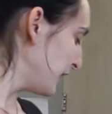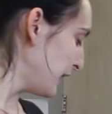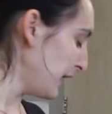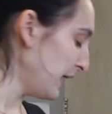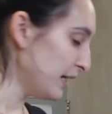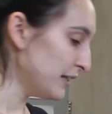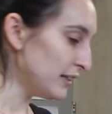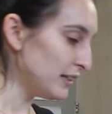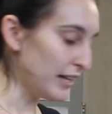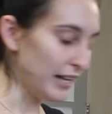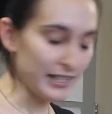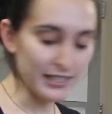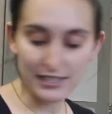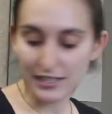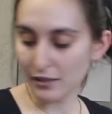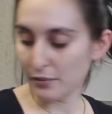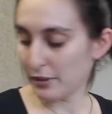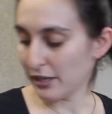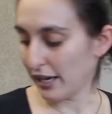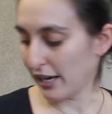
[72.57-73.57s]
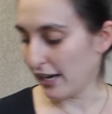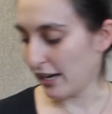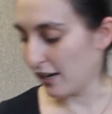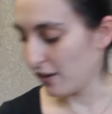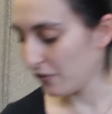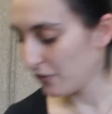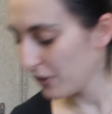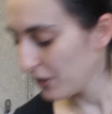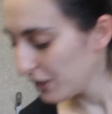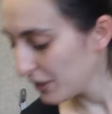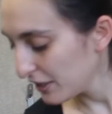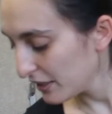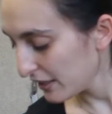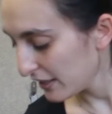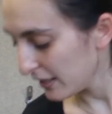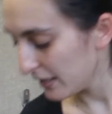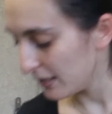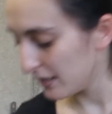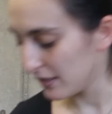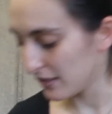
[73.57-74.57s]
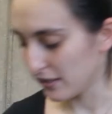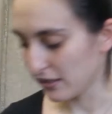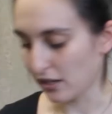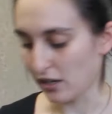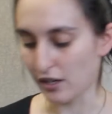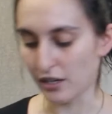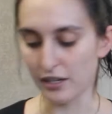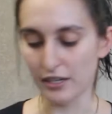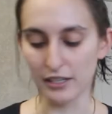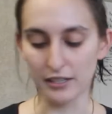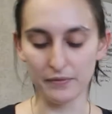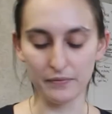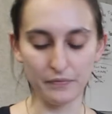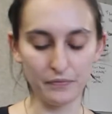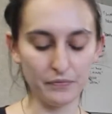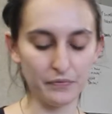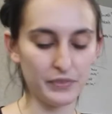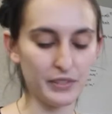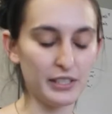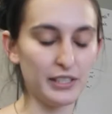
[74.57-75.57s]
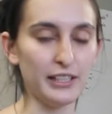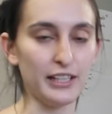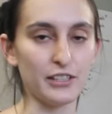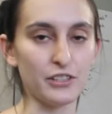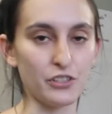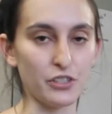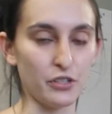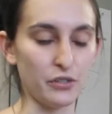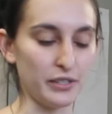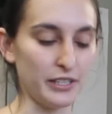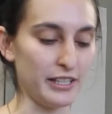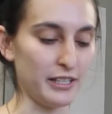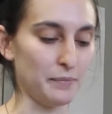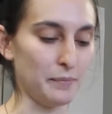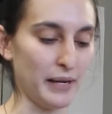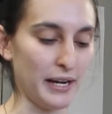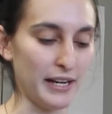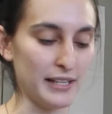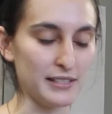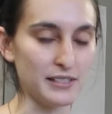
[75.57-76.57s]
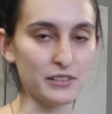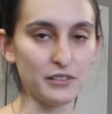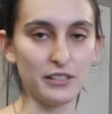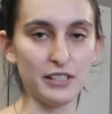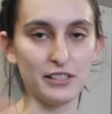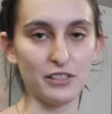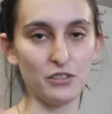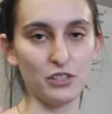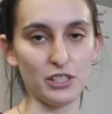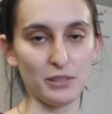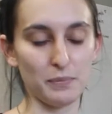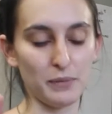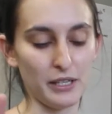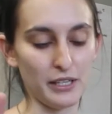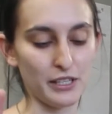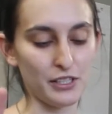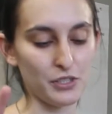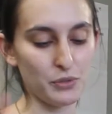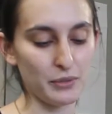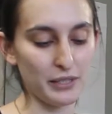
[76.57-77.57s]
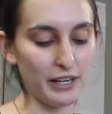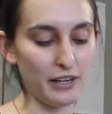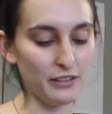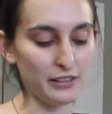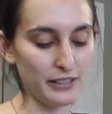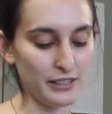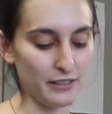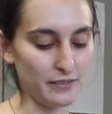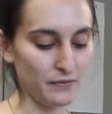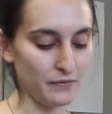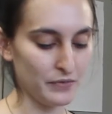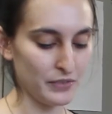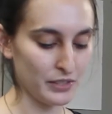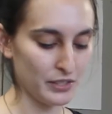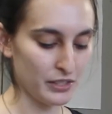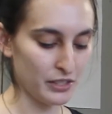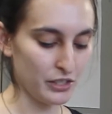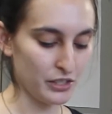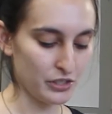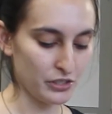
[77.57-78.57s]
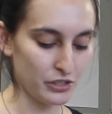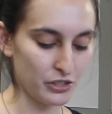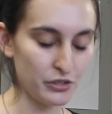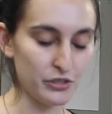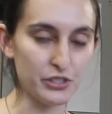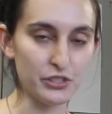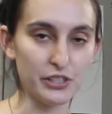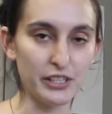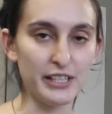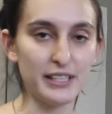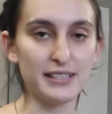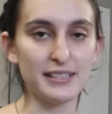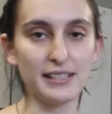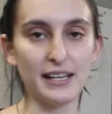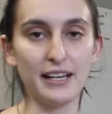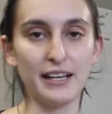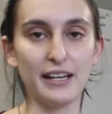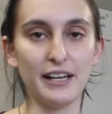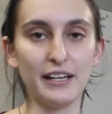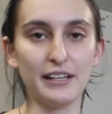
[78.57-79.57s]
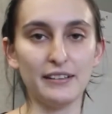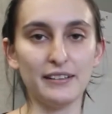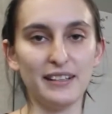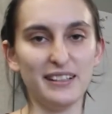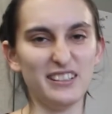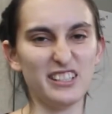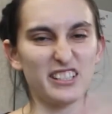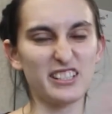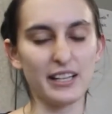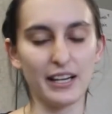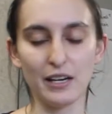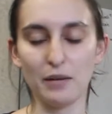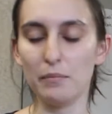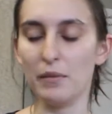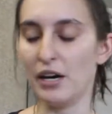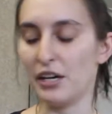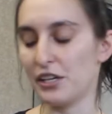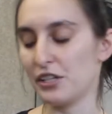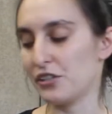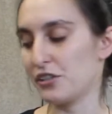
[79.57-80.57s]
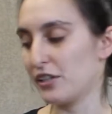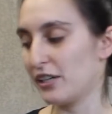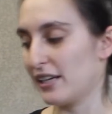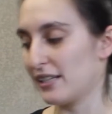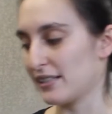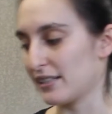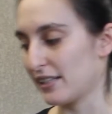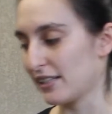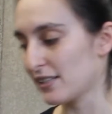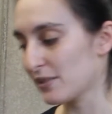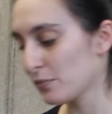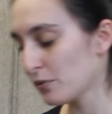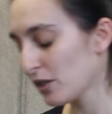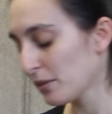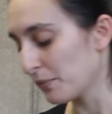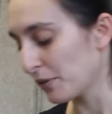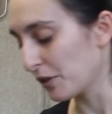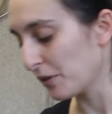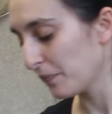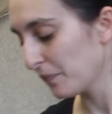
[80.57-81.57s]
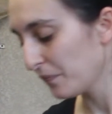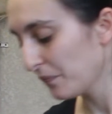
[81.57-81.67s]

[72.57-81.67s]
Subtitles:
And the last thing we have is our electrical heat pad. So these you just plug into an outlet, choose your heat setting, and just kind of monitor it as it gets warmer.